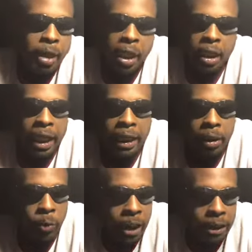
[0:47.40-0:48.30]
hell, I had to
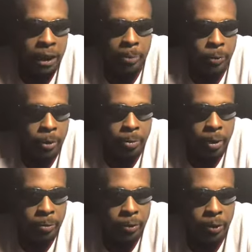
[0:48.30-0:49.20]
watch tape on
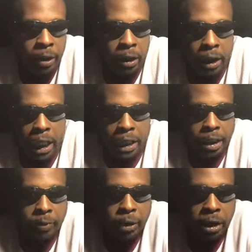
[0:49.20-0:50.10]
people. I
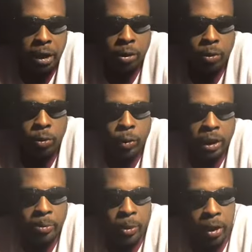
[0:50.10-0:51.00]
didn't really know who
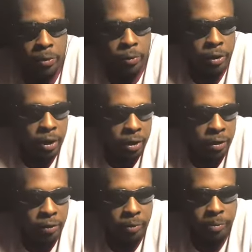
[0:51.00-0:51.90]
Wes Martin was,
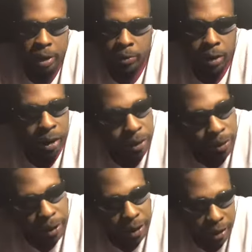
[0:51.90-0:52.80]
Big Ross
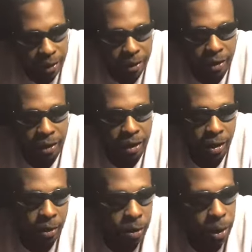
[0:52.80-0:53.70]
was,
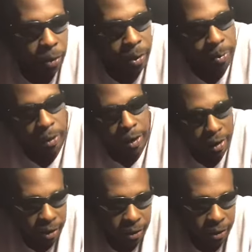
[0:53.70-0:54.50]
Ho Holcomb was,